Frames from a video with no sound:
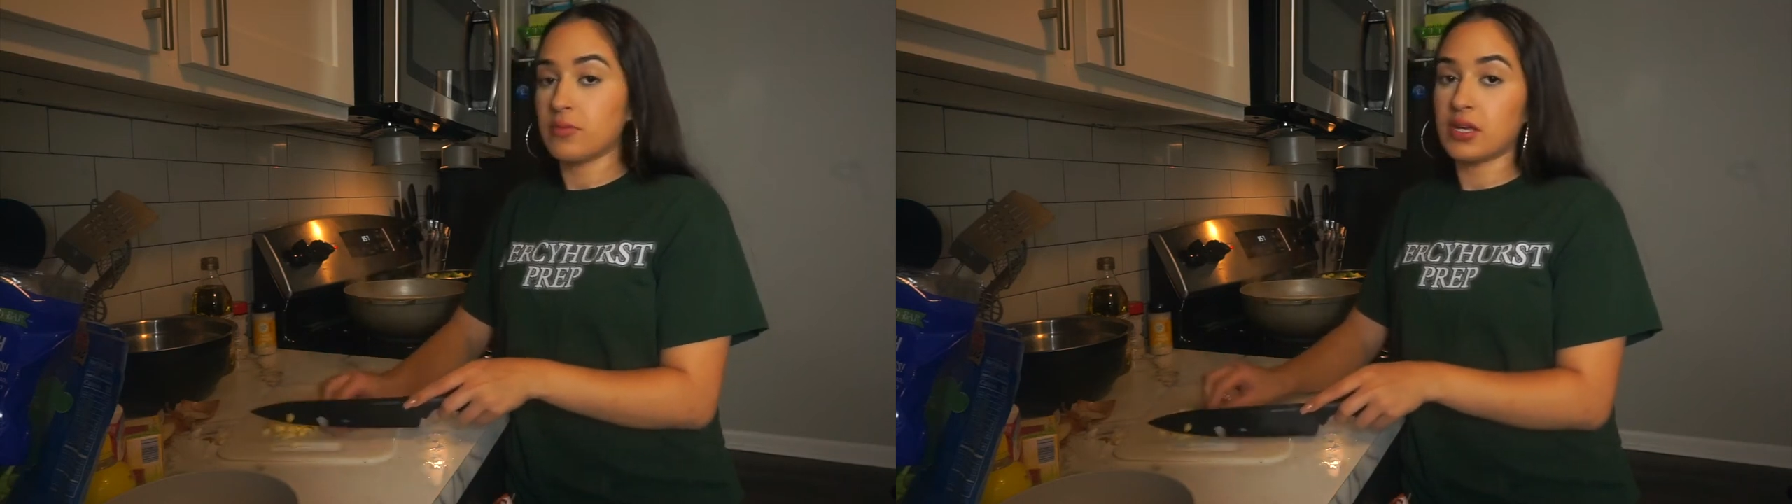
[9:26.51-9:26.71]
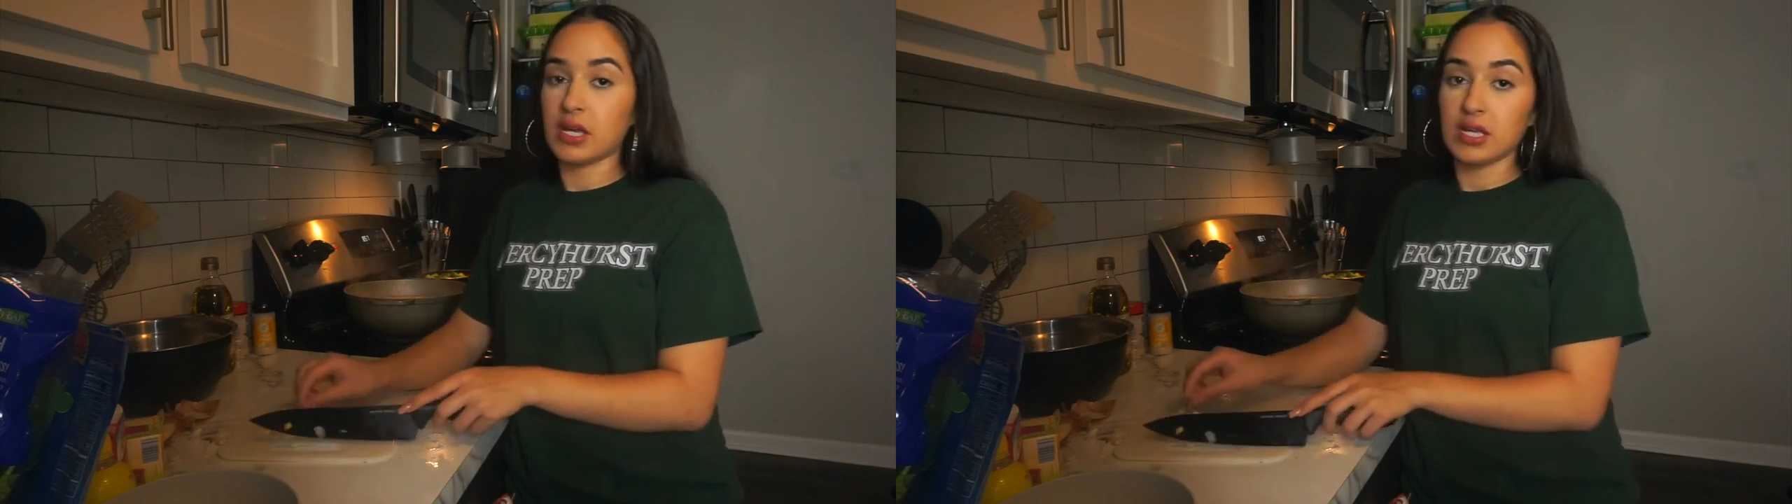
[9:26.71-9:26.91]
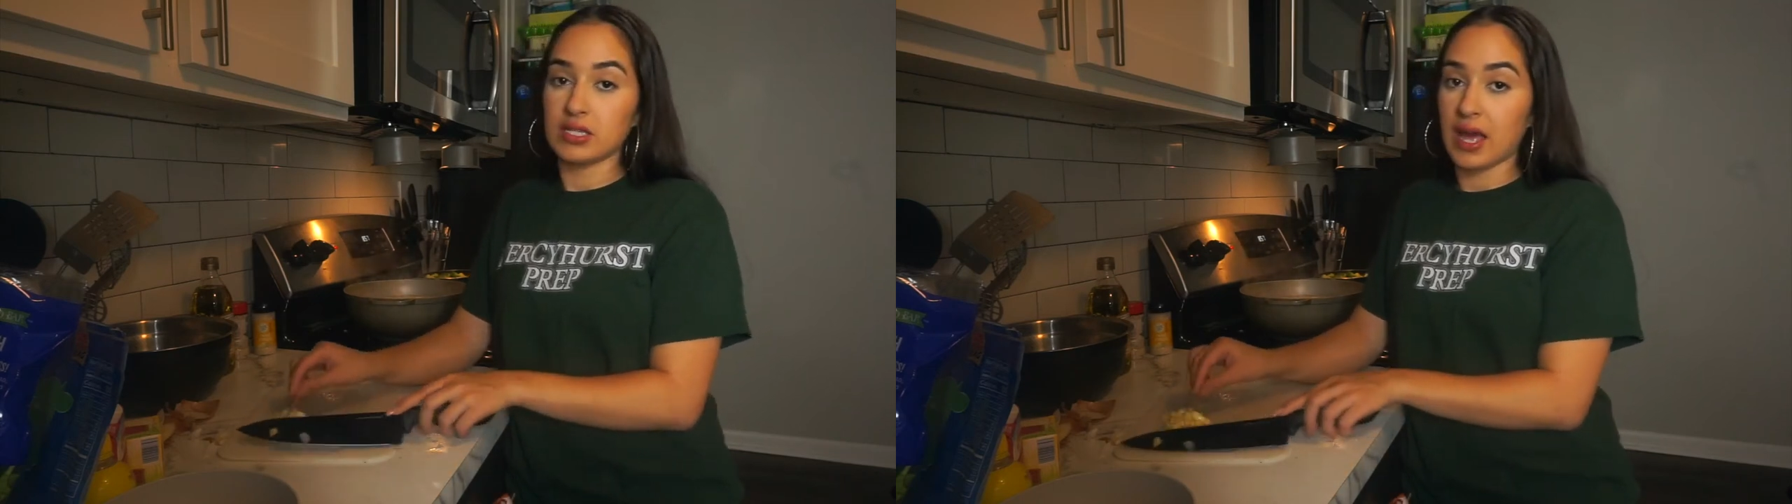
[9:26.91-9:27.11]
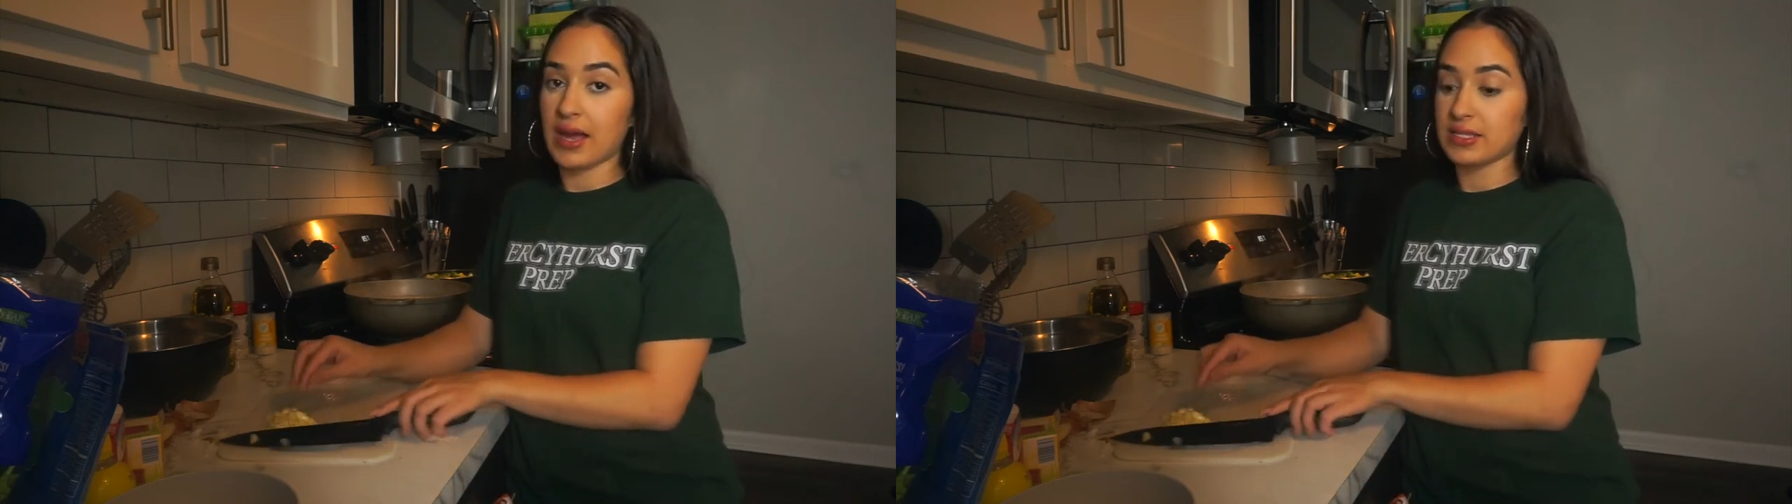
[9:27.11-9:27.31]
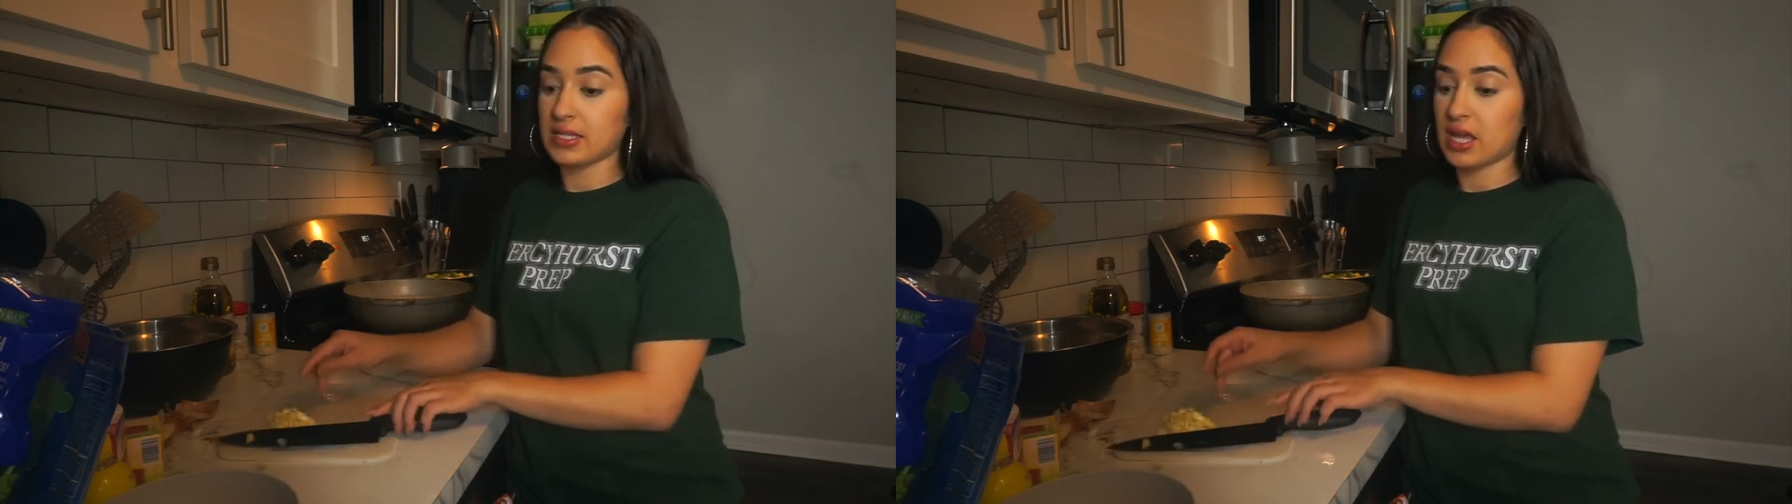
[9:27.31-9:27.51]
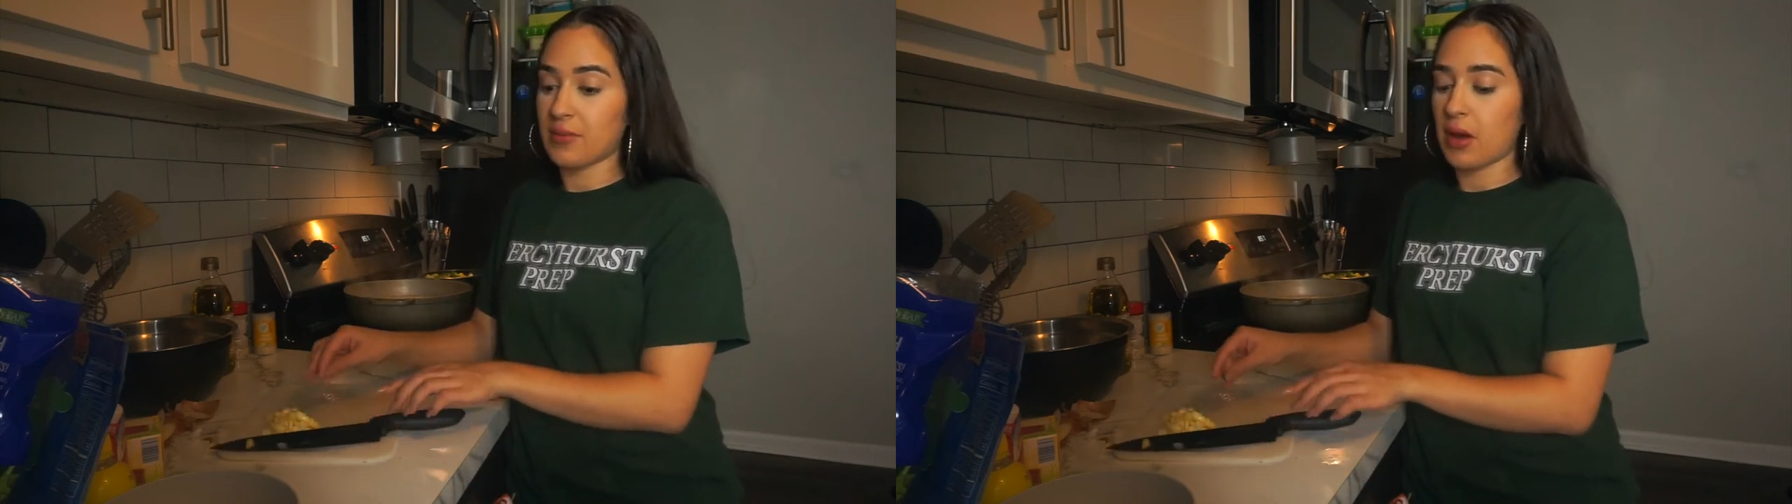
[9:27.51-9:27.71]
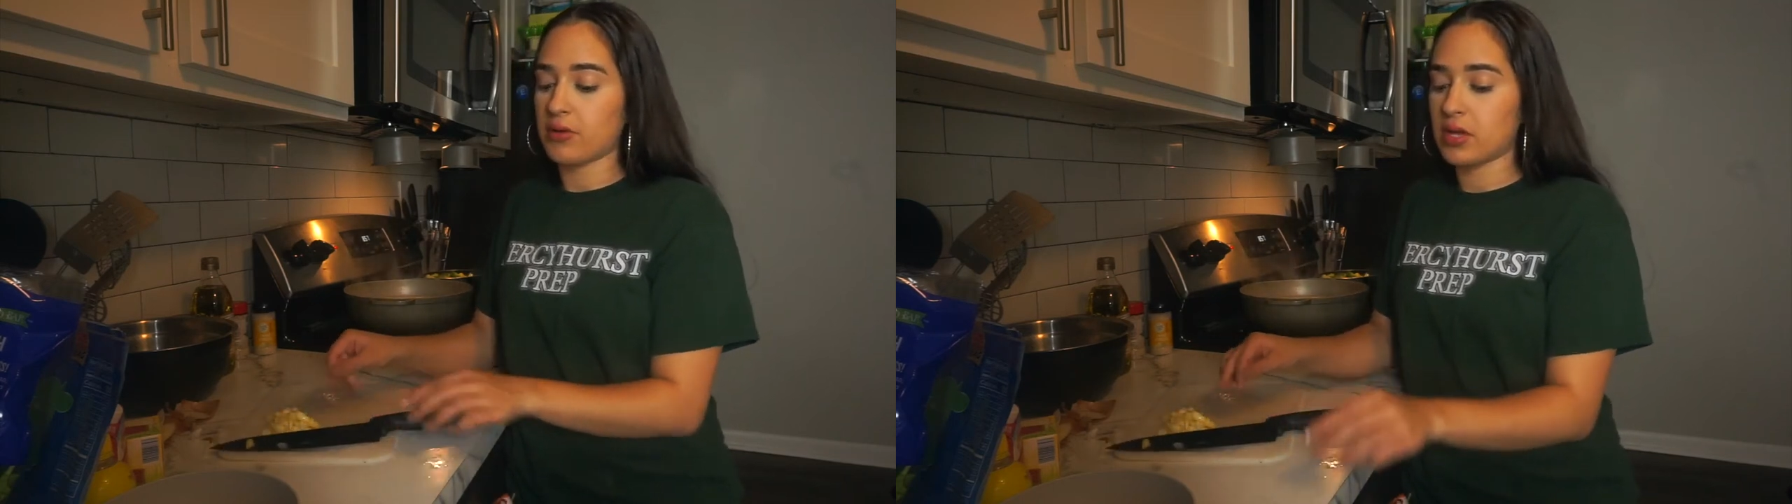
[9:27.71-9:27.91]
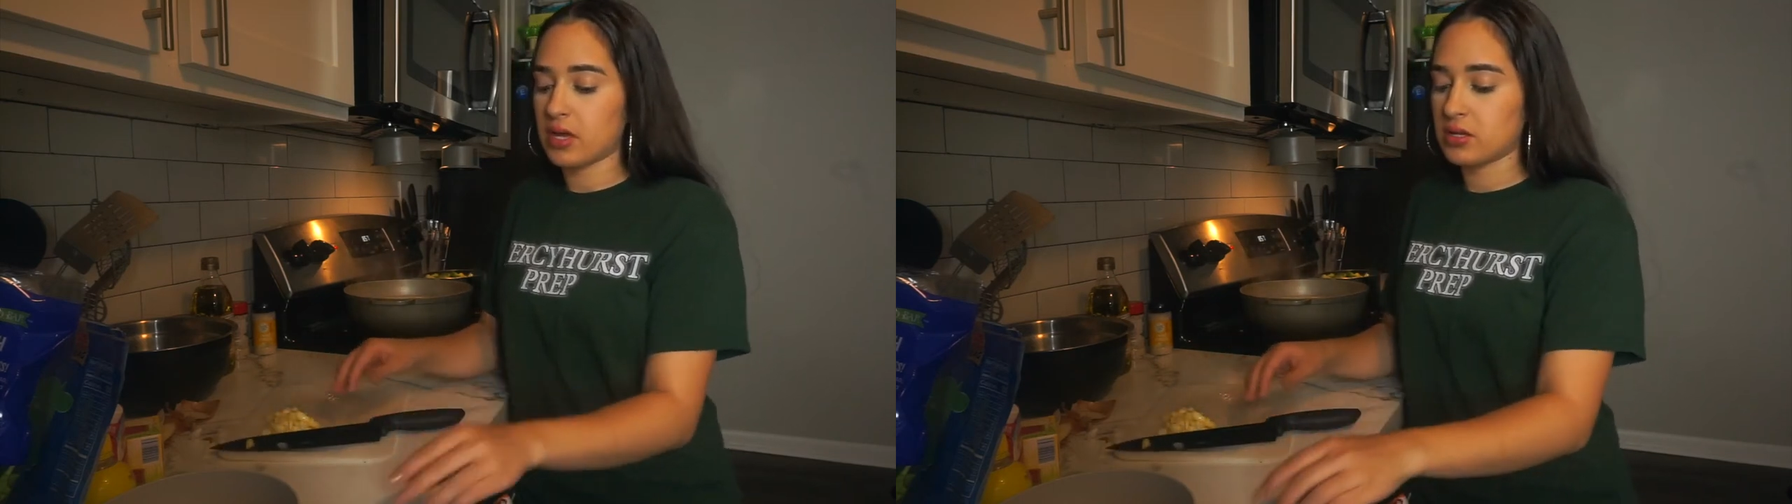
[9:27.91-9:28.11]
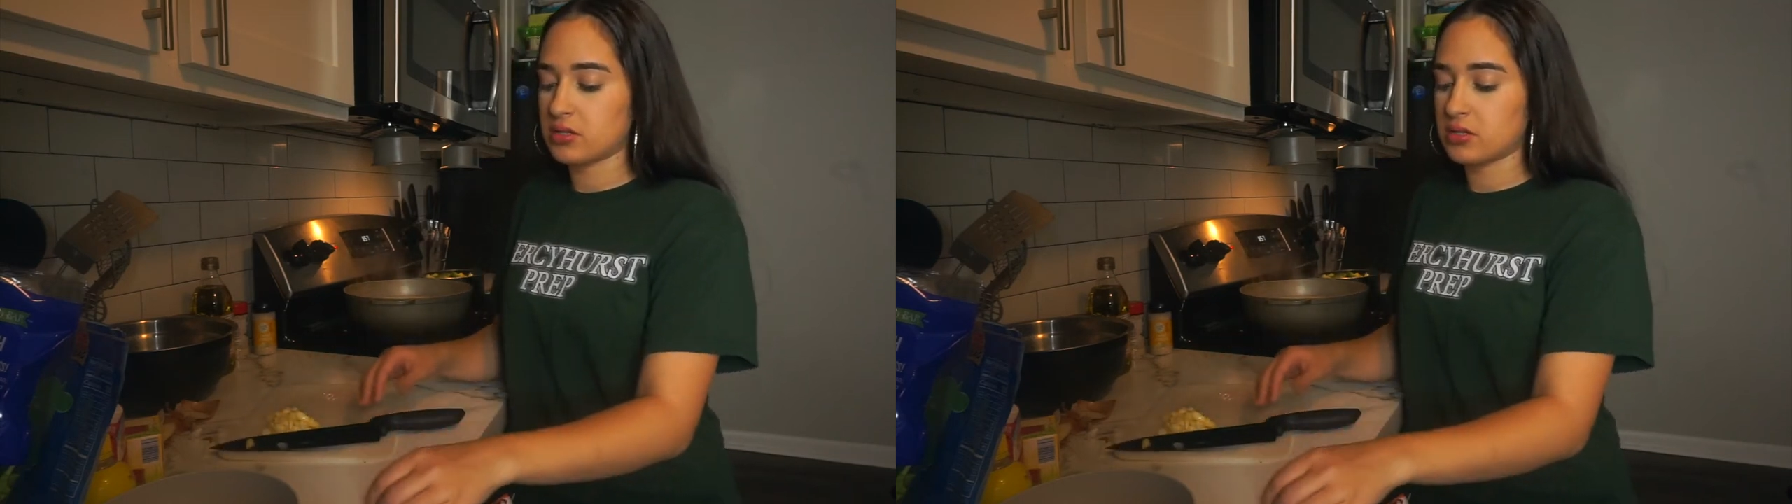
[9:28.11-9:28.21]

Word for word: because it hasn't came out yet.